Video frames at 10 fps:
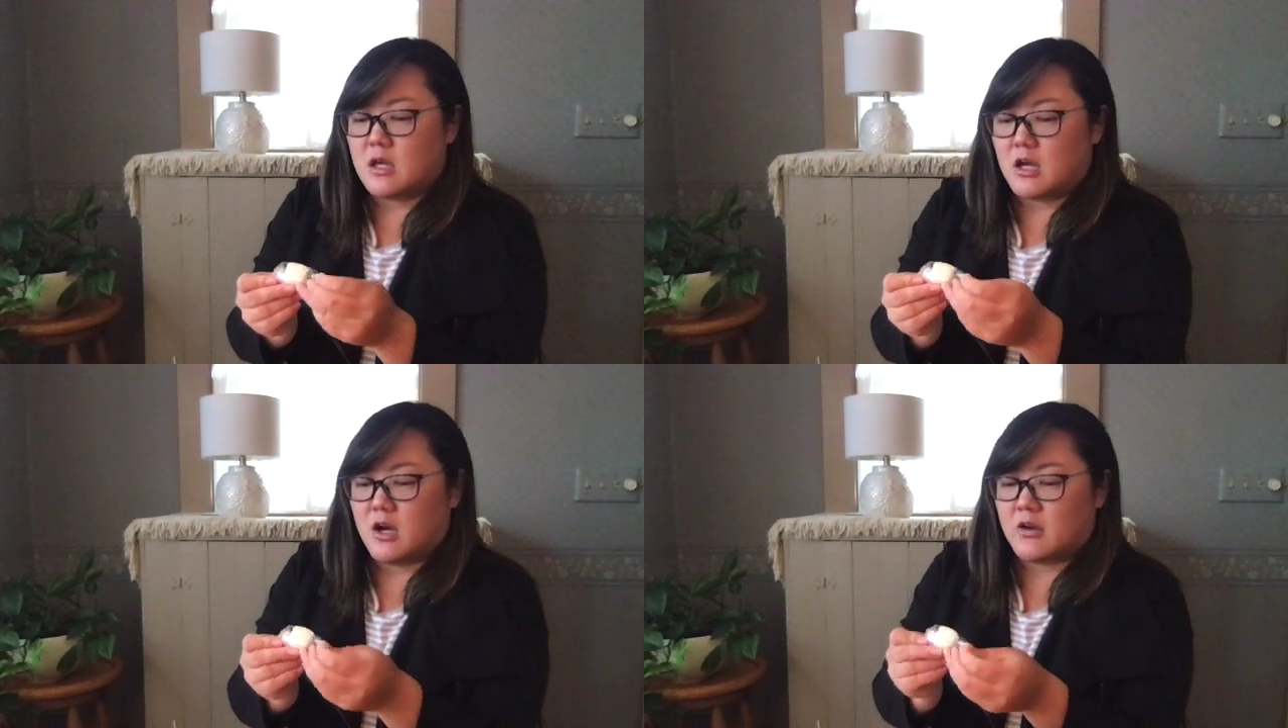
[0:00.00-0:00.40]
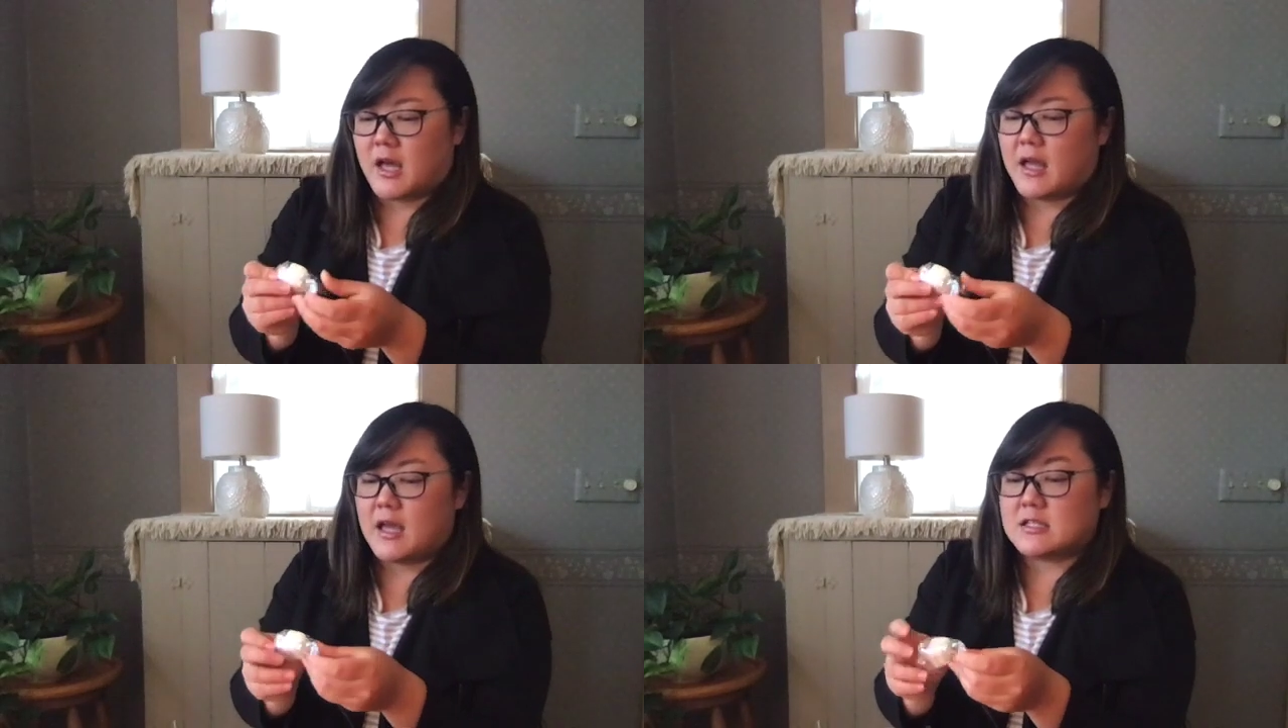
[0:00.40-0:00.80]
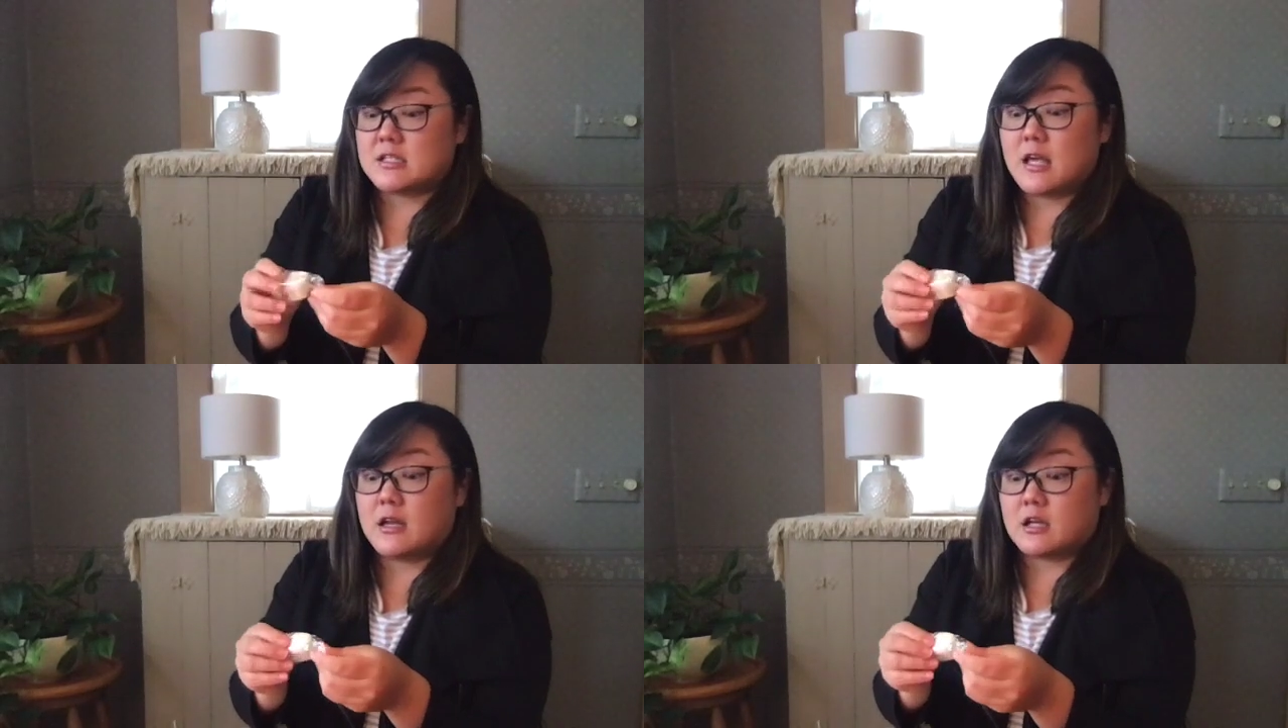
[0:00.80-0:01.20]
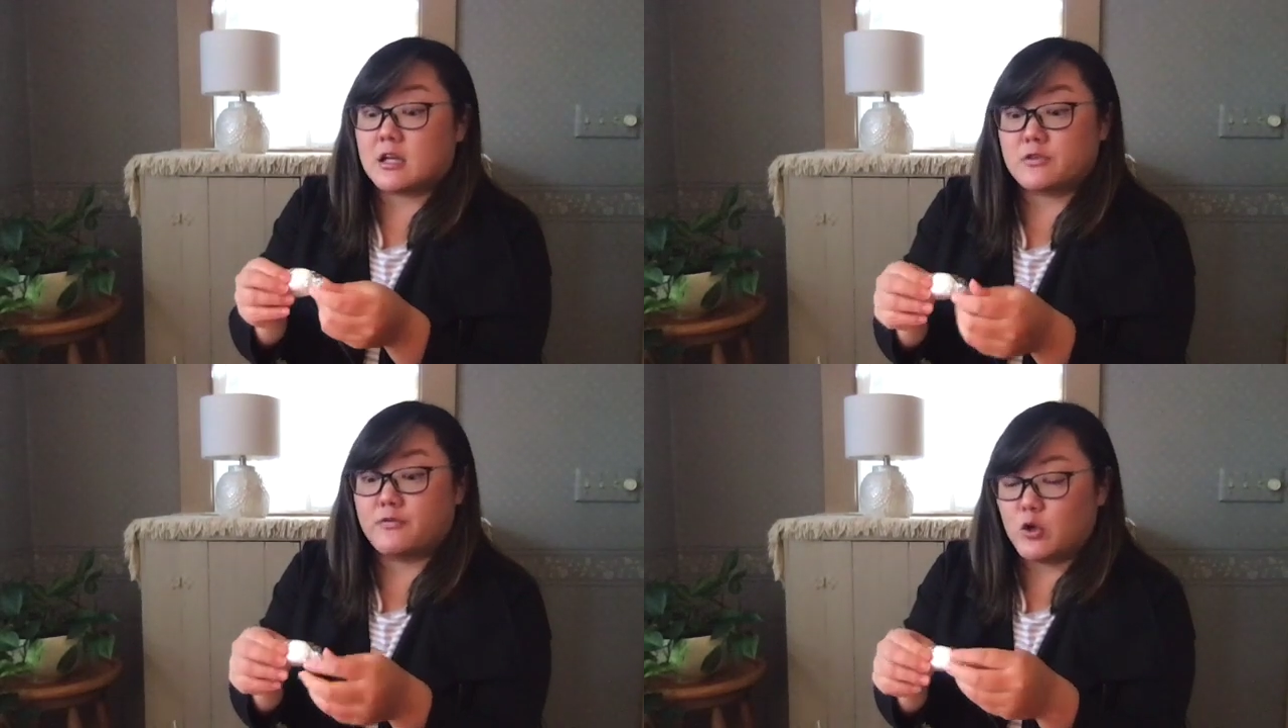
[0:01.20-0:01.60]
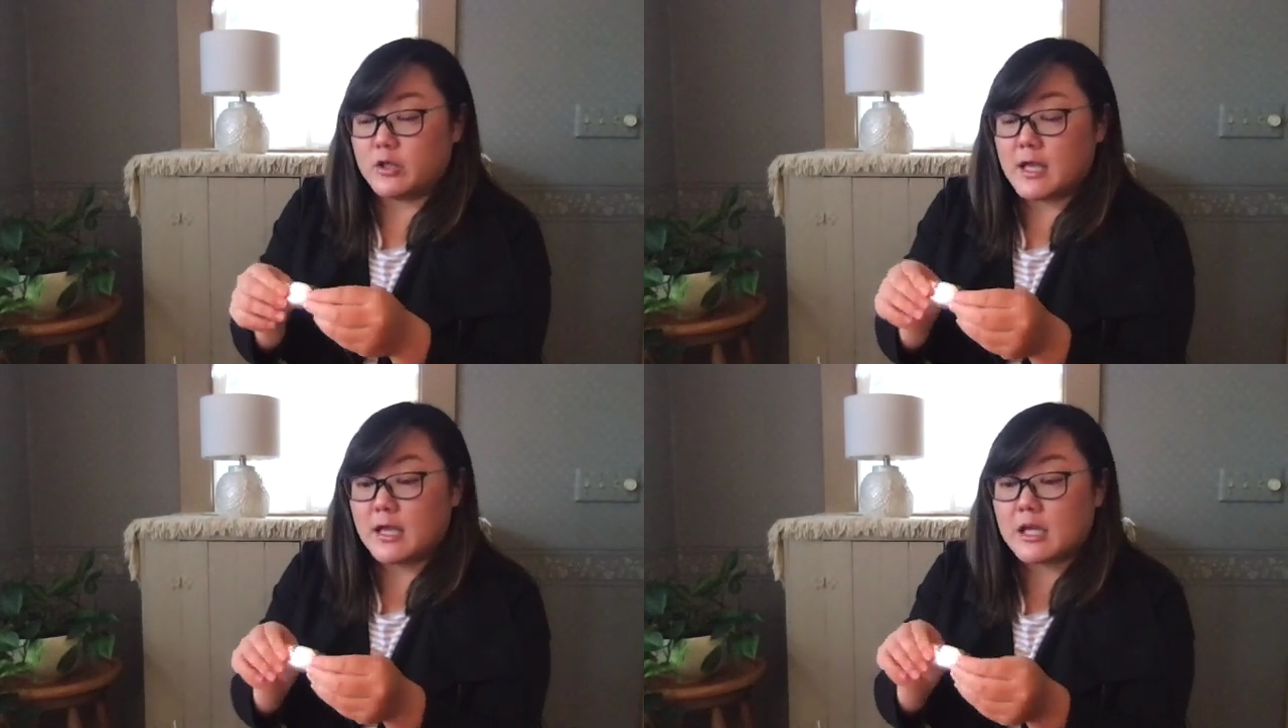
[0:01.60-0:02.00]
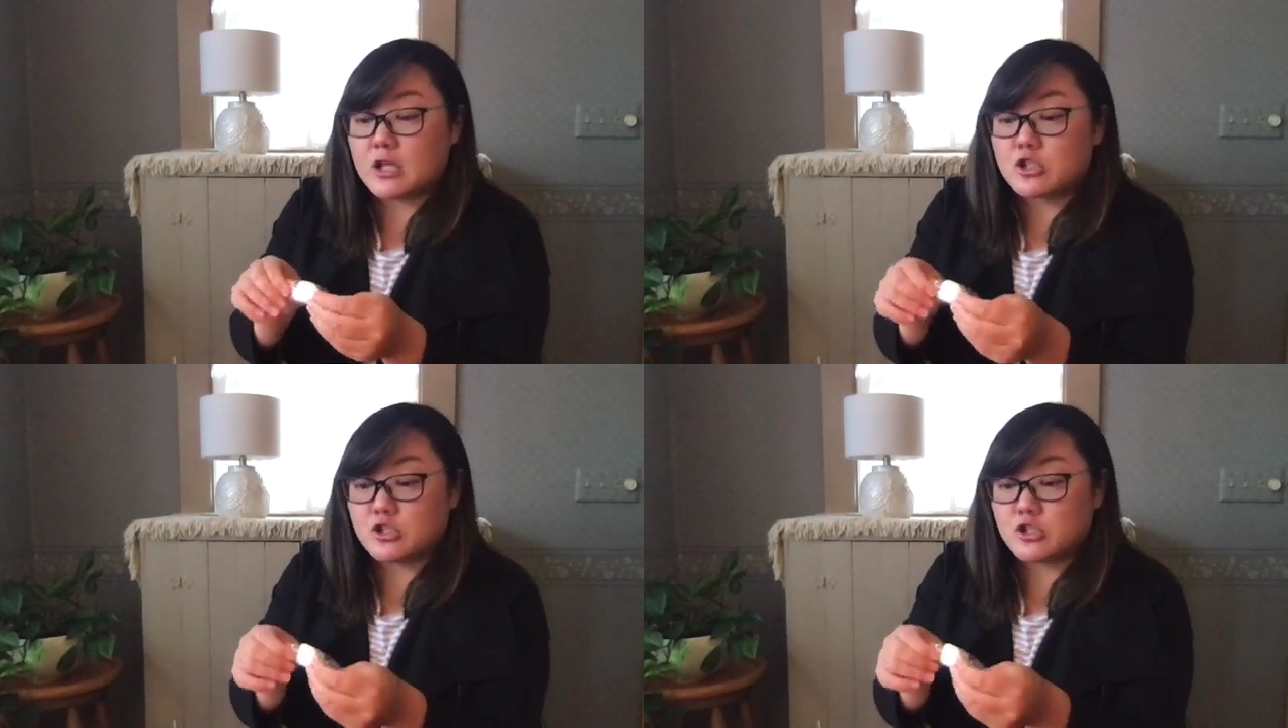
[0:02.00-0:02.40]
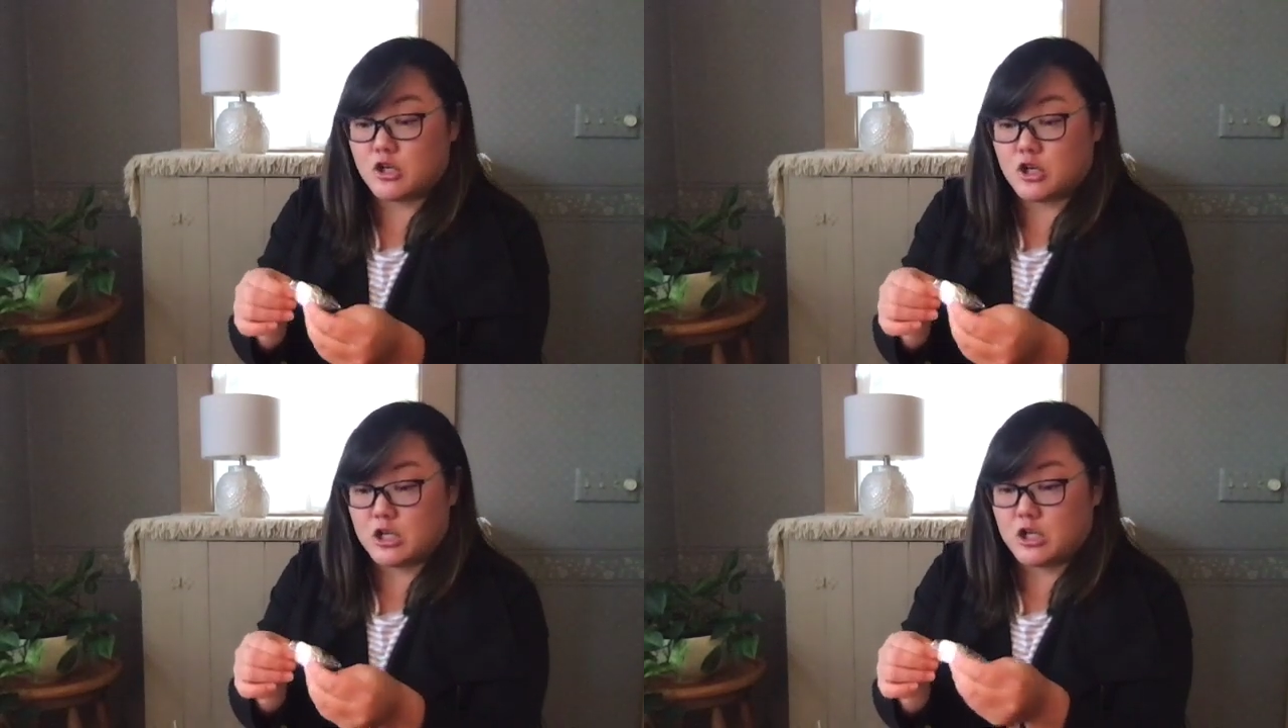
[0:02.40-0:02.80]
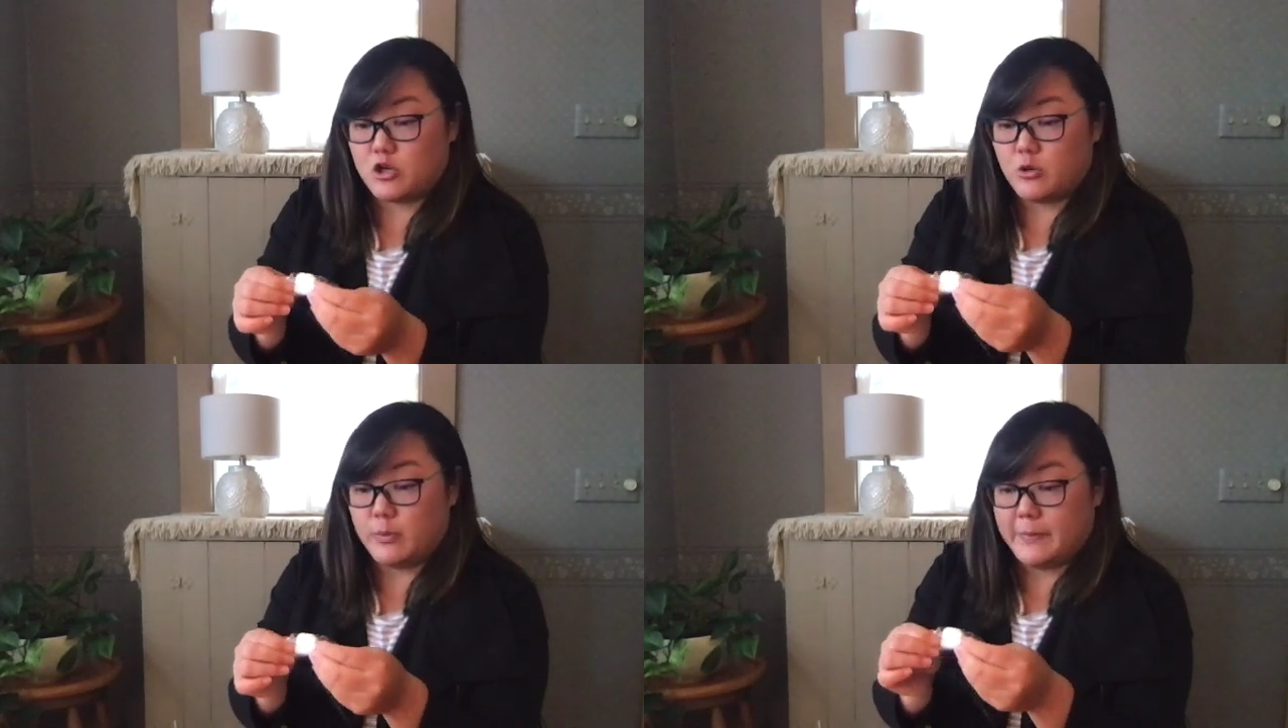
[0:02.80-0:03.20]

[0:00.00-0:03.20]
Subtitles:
Okay, it's an exfoliating sugar cube.